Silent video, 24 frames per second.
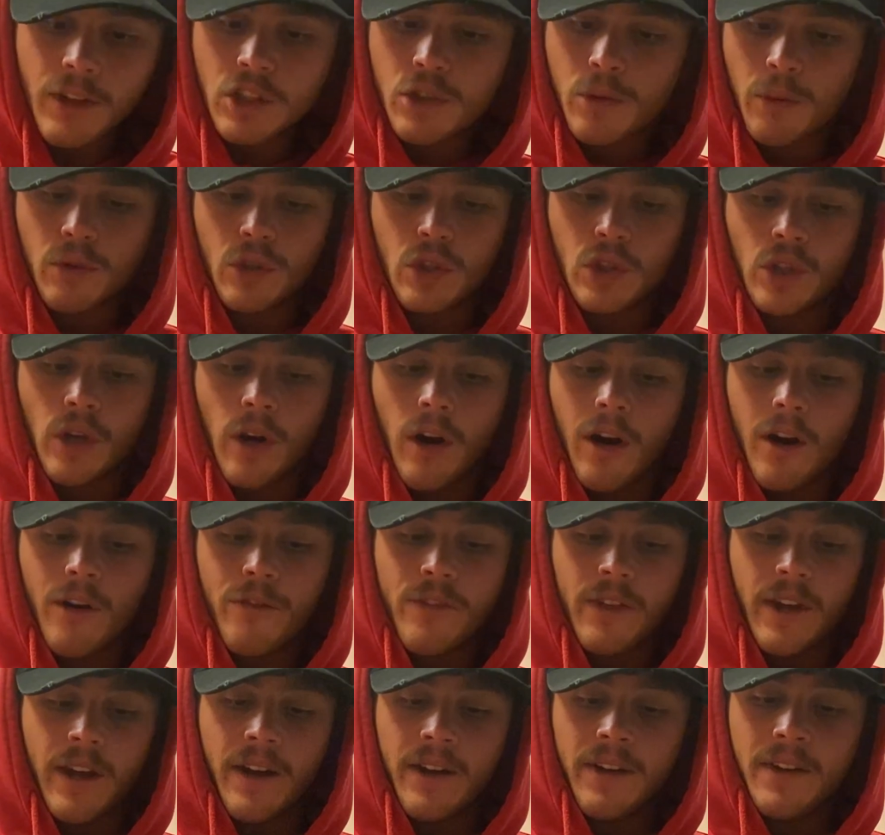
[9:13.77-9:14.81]
we'll just half
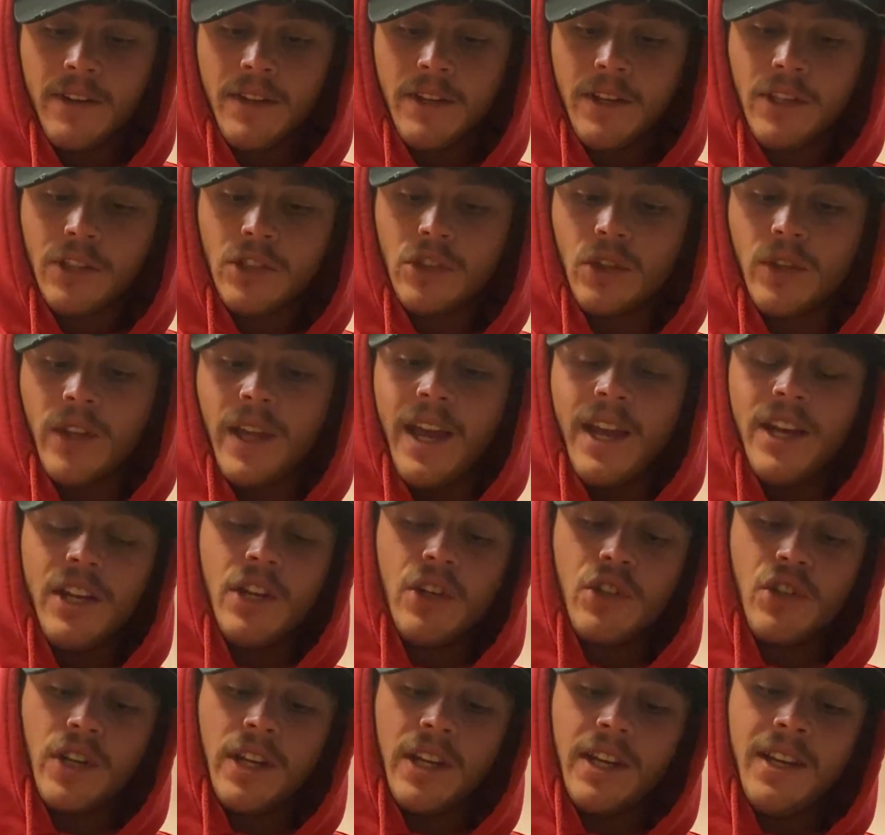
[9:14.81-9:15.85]
that. So the
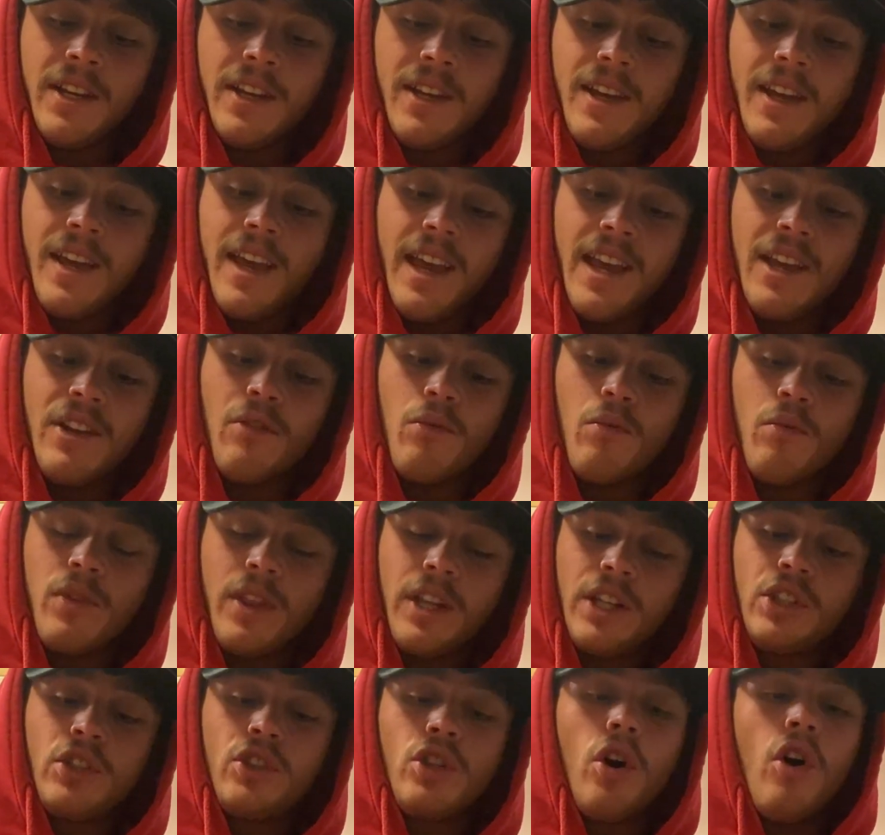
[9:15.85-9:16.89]
energy in
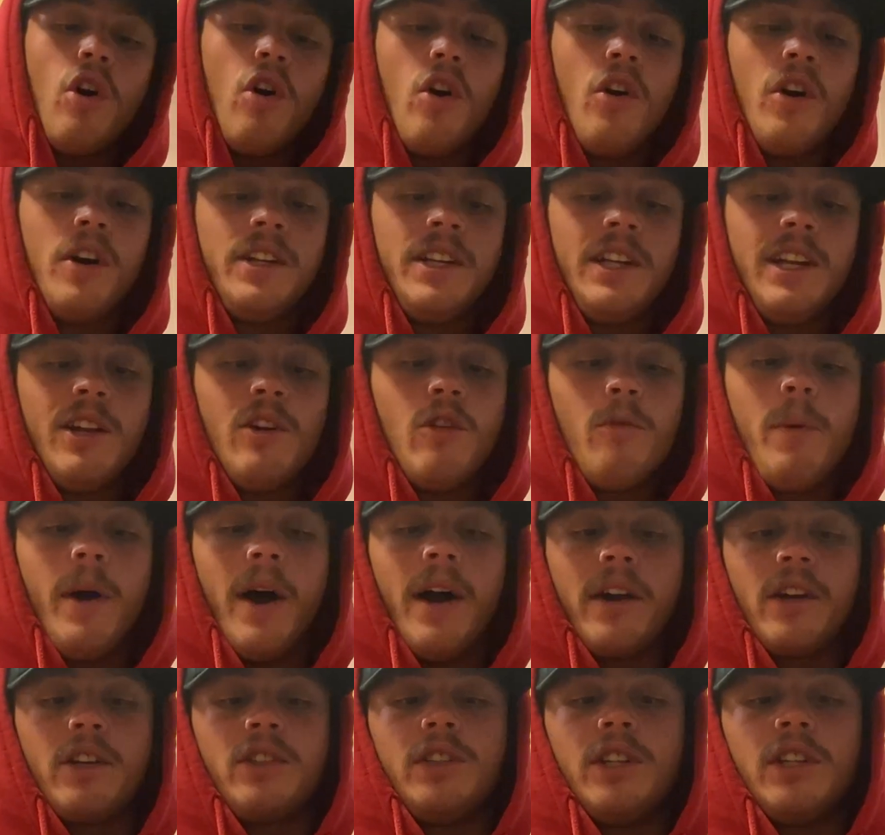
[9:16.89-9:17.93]
this tiny little
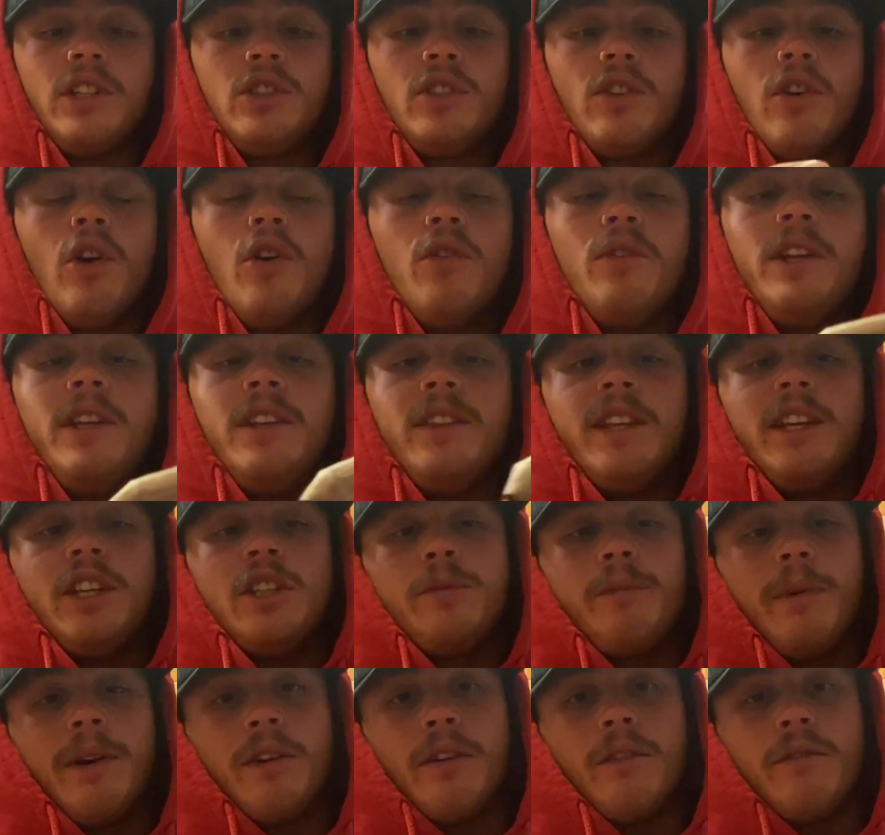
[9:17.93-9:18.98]
pack, there's only this
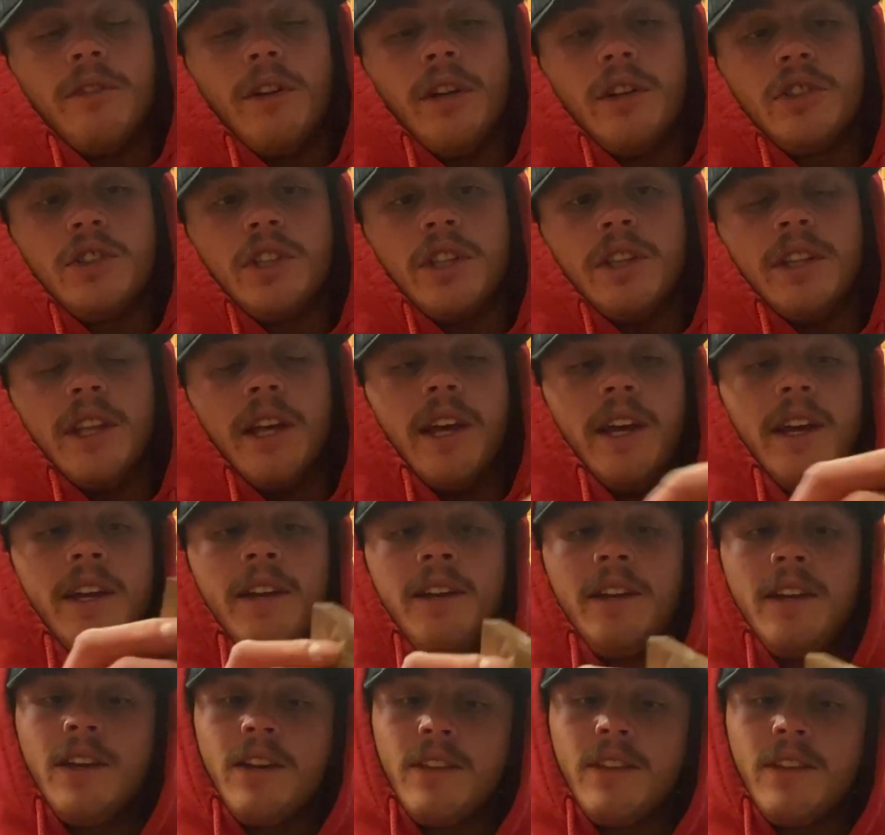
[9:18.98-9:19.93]
amount of nuts in there,